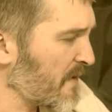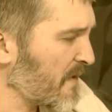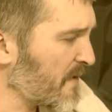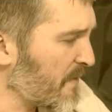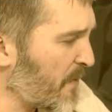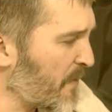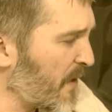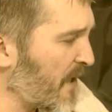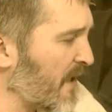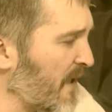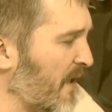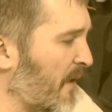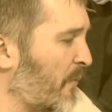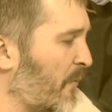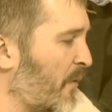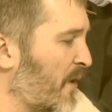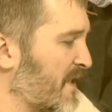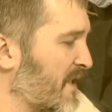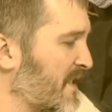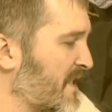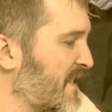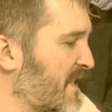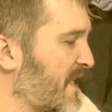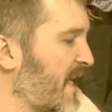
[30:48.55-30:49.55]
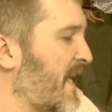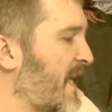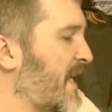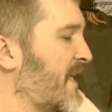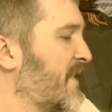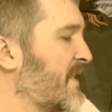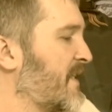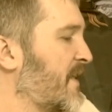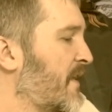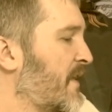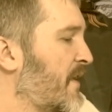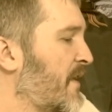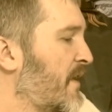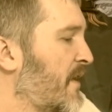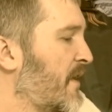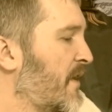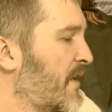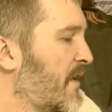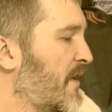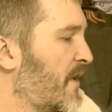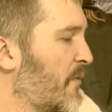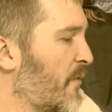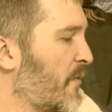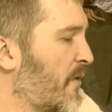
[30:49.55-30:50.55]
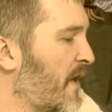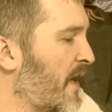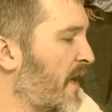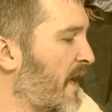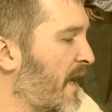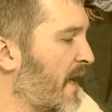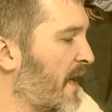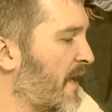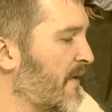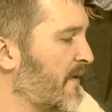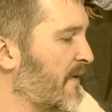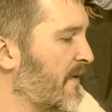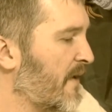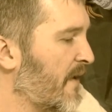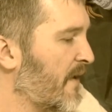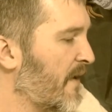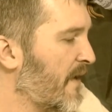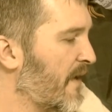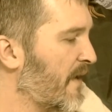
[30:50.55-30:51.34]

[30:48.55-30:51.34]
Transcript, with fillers: depending on what state you were in.